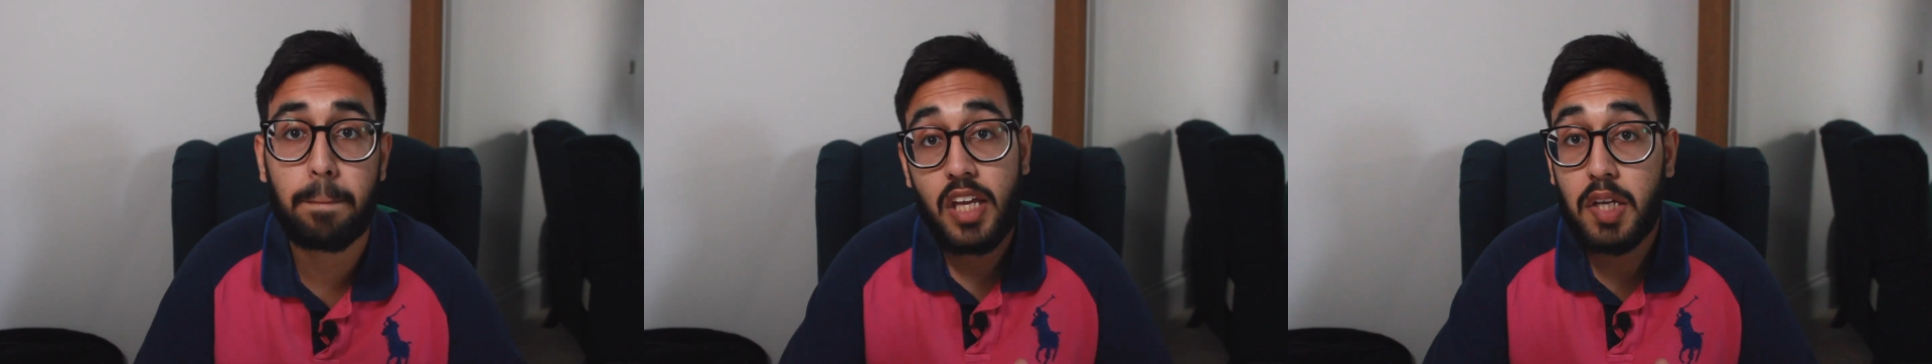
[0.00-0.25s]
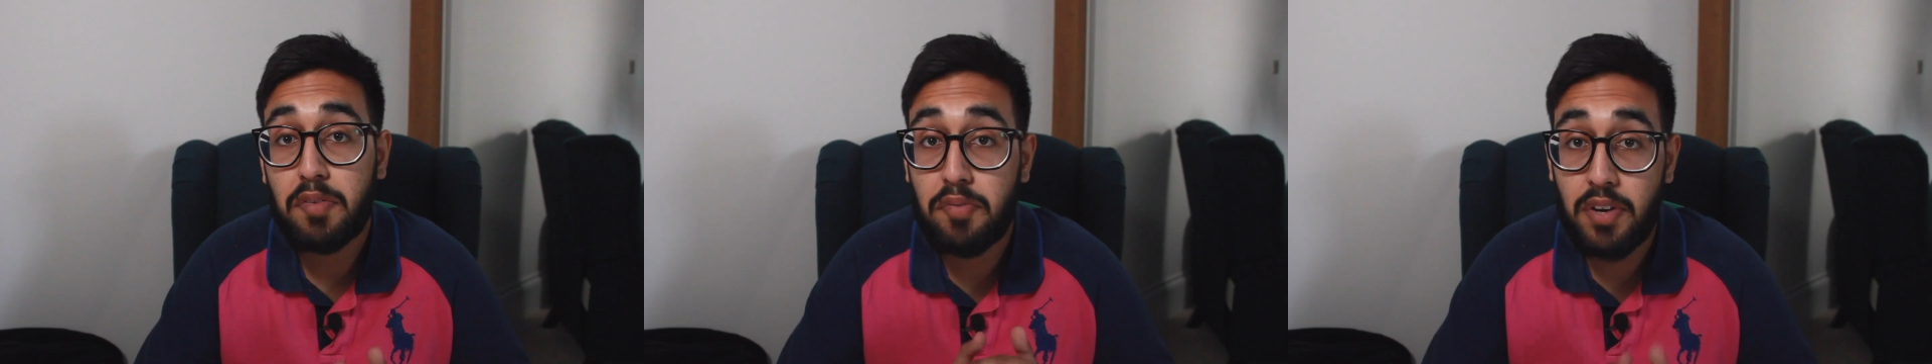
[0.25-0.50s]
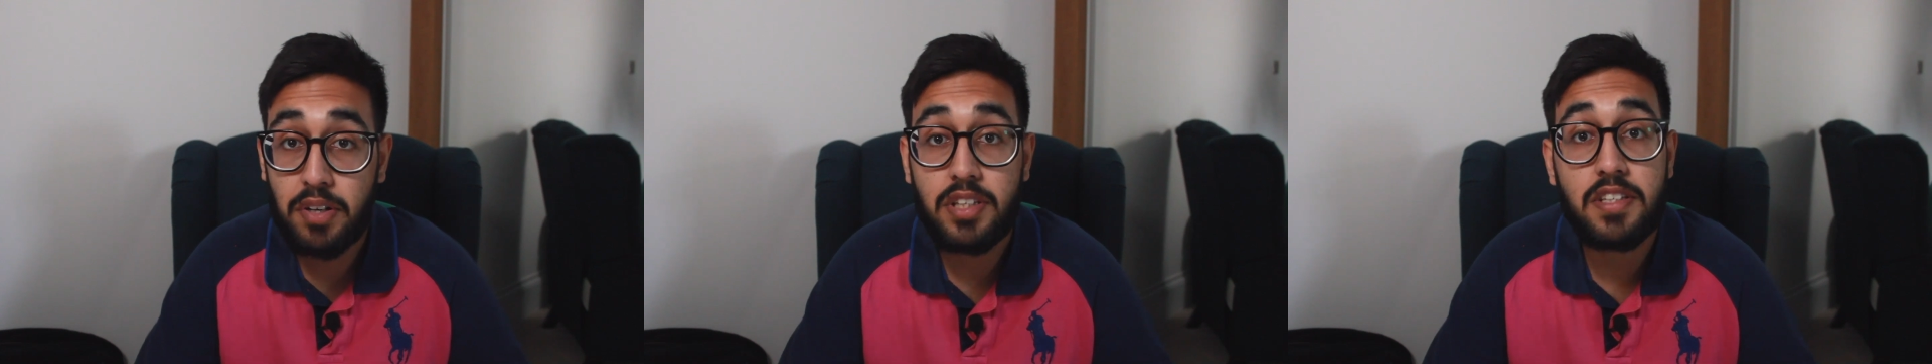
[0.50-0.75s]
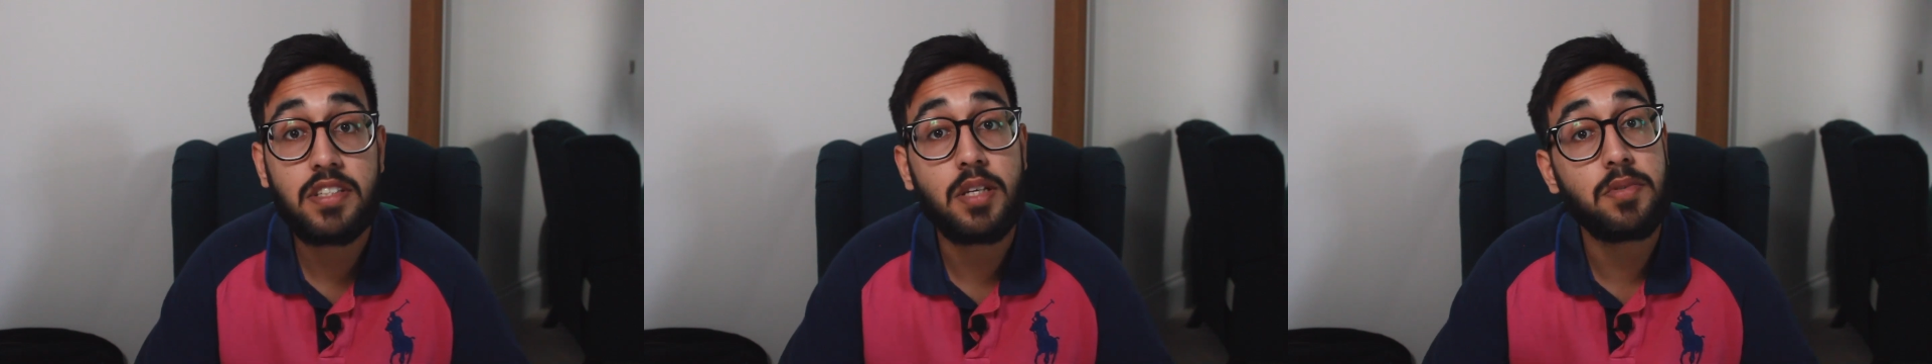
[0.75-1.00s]
If you found
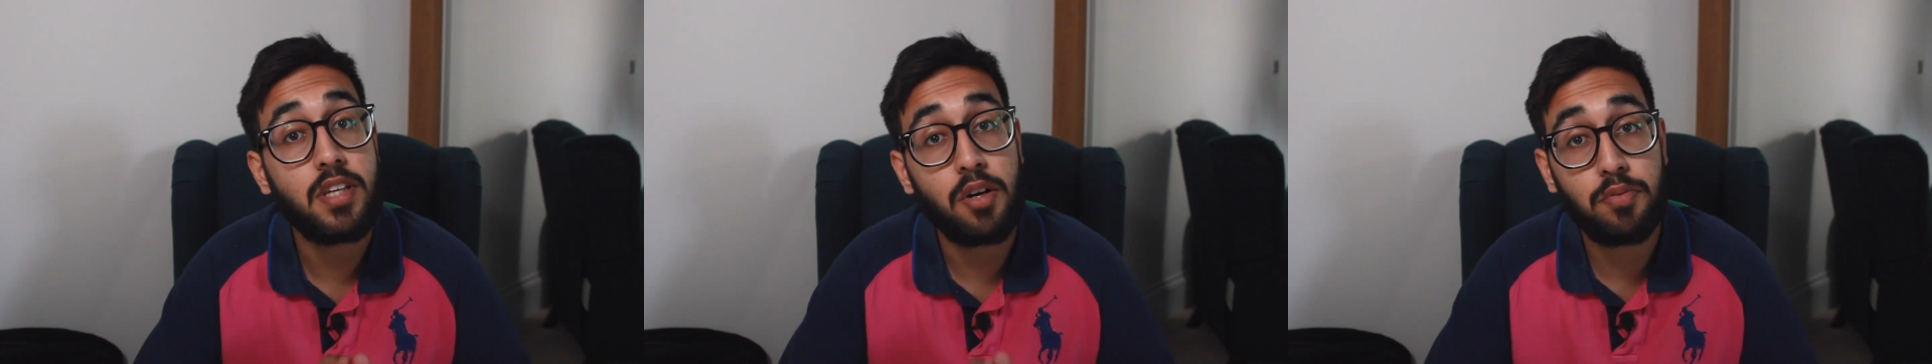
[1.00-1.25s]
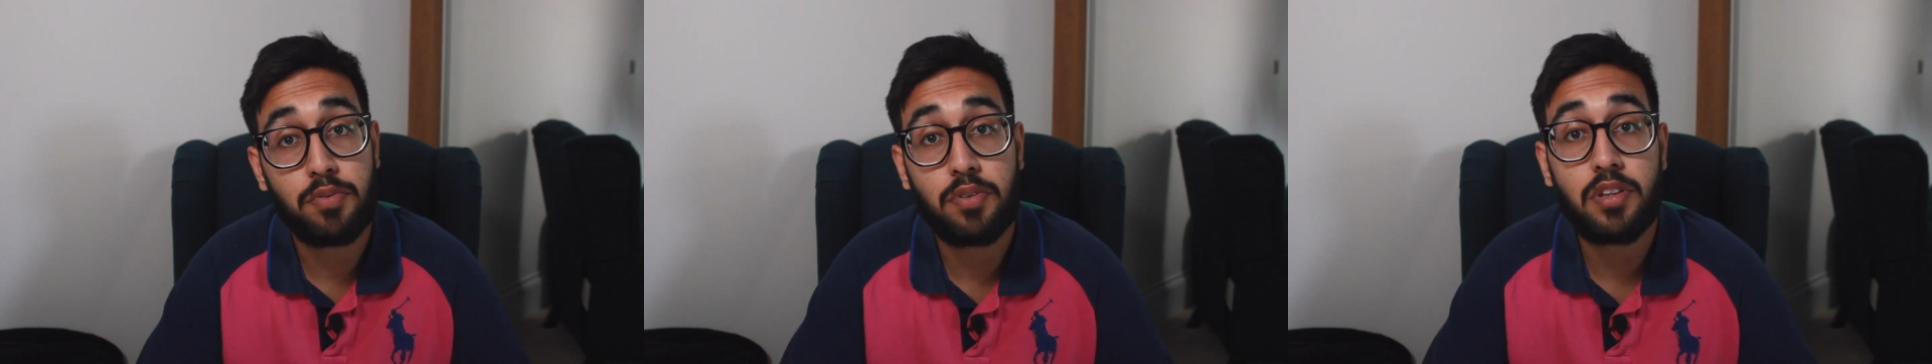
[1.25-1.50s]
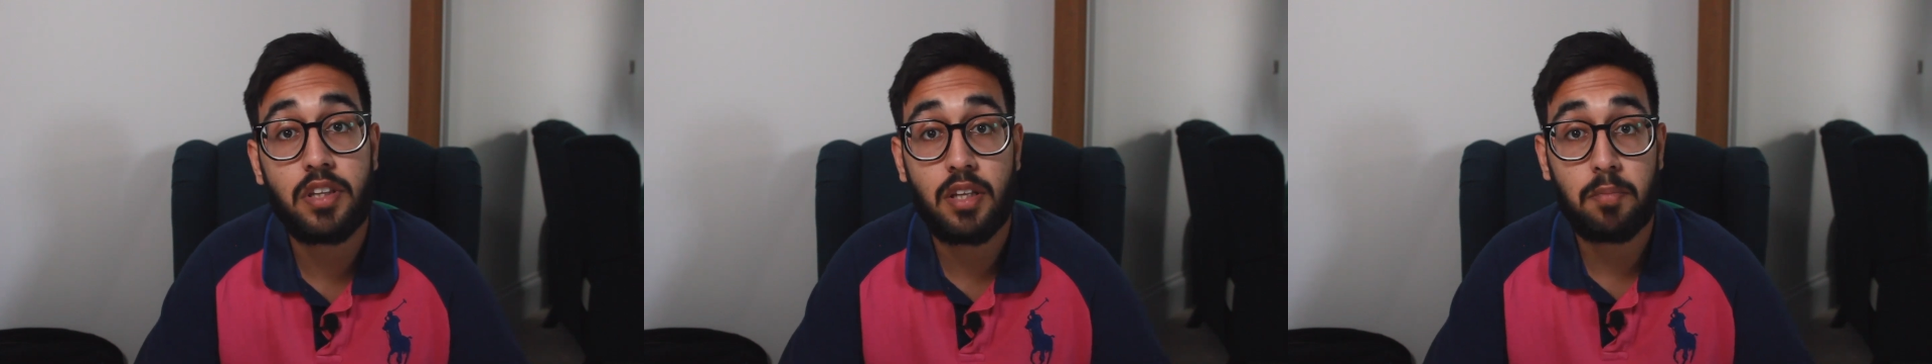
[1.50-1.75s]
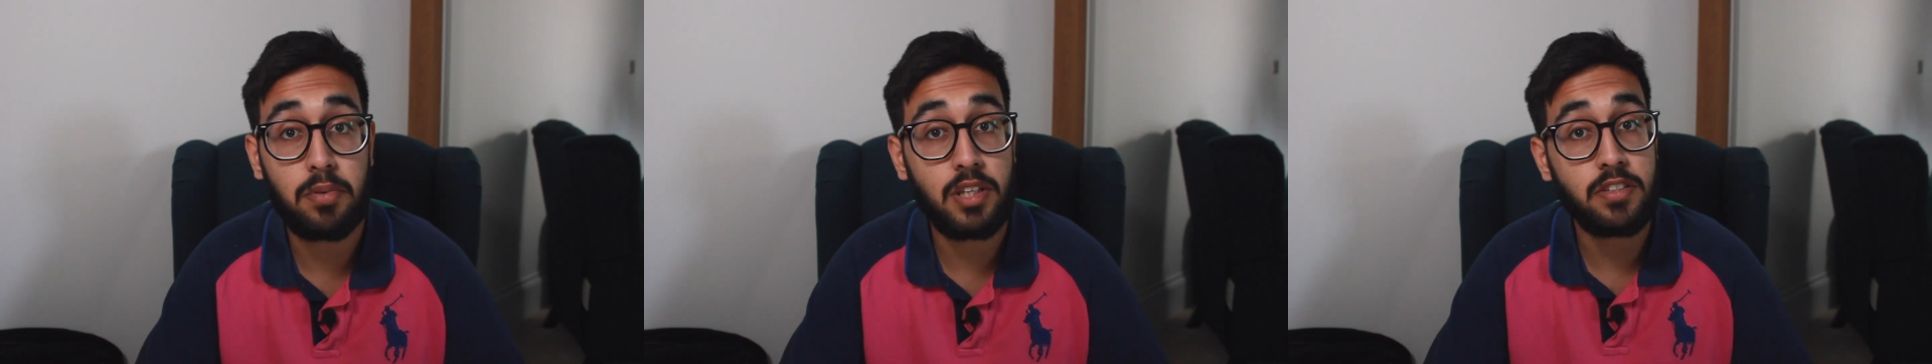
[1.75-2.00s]
these tips helpful,
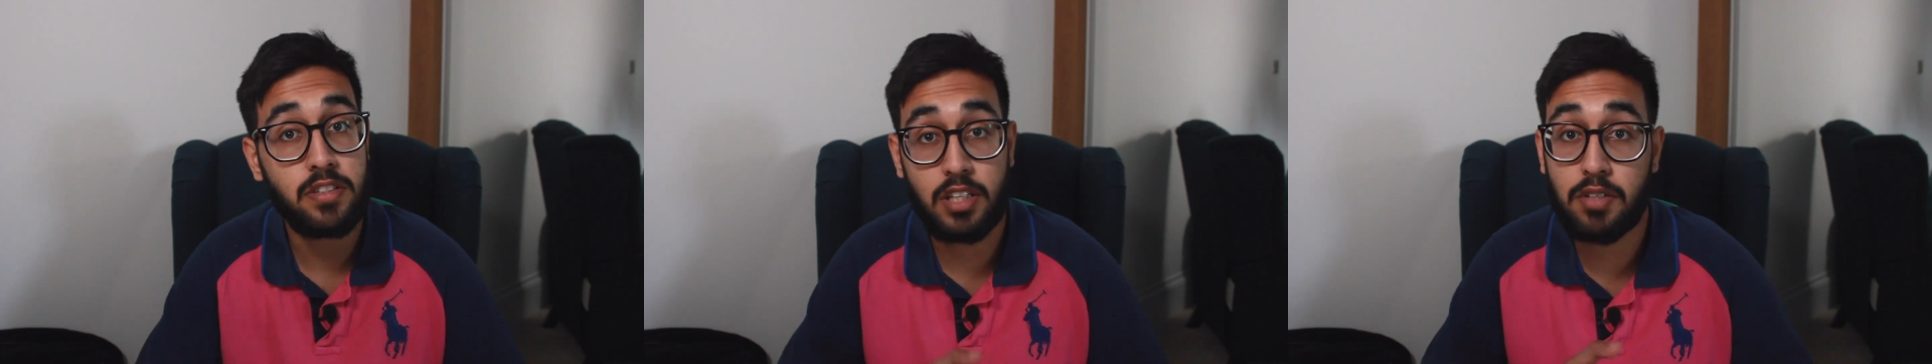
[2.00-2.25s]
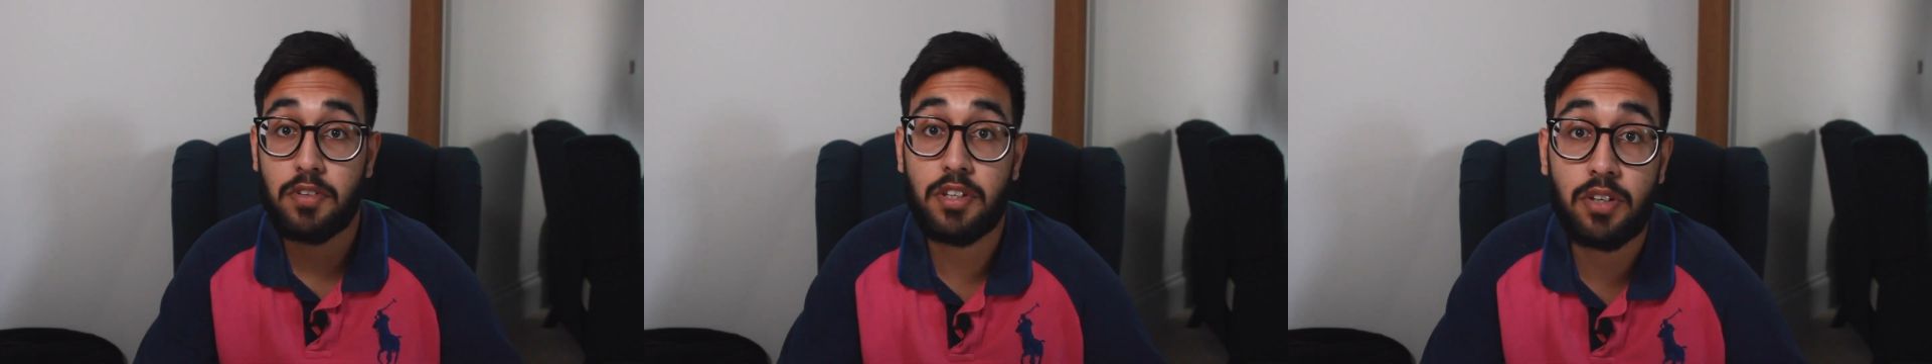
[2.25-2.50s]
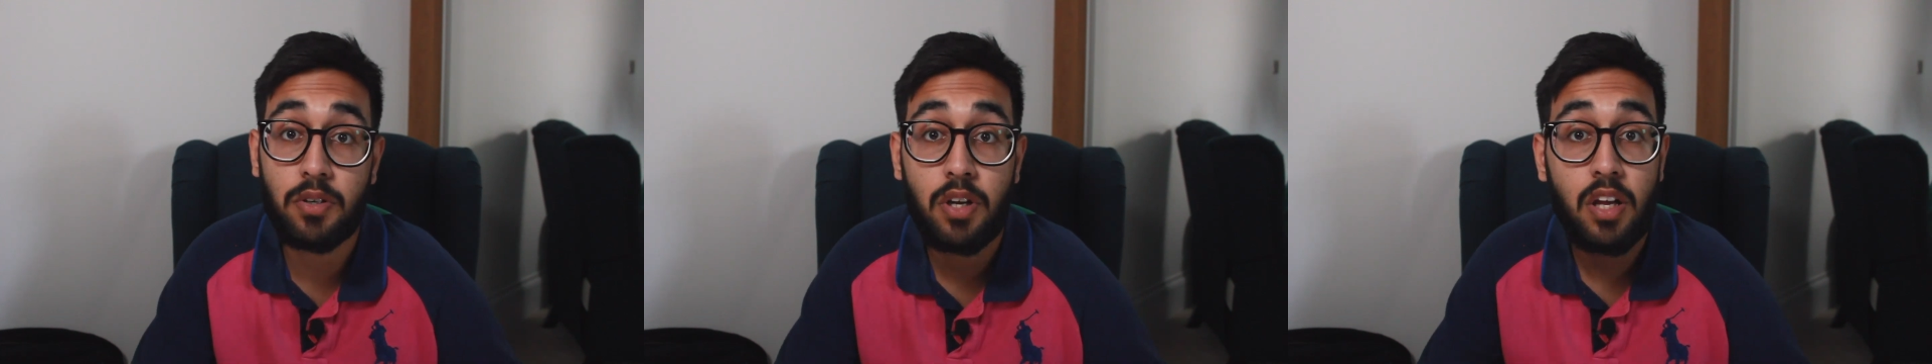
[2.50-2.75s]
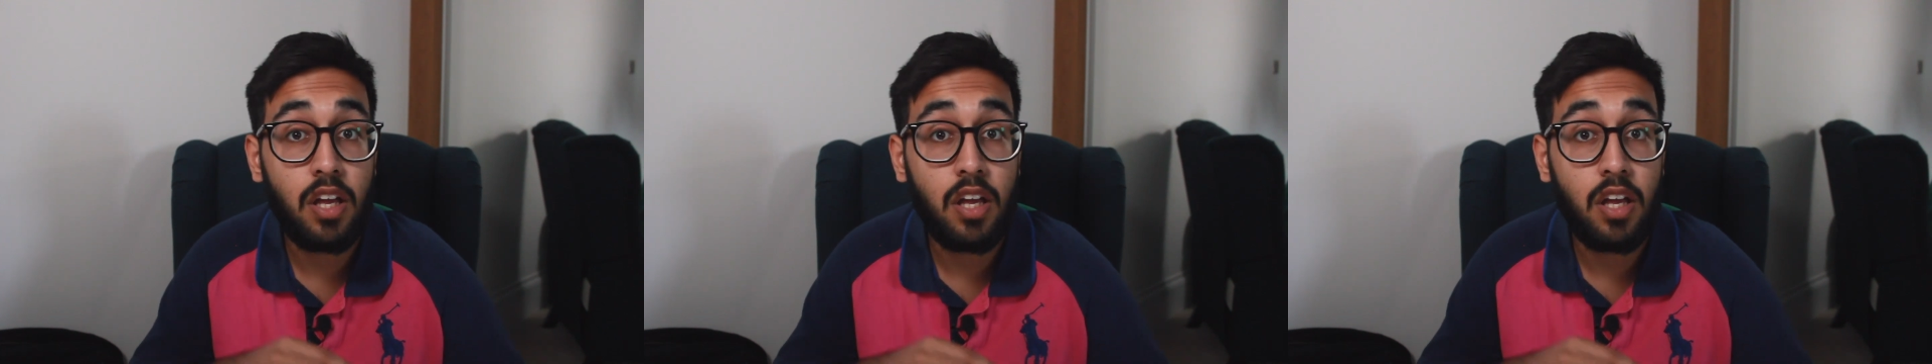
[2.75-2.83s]
then please like the video,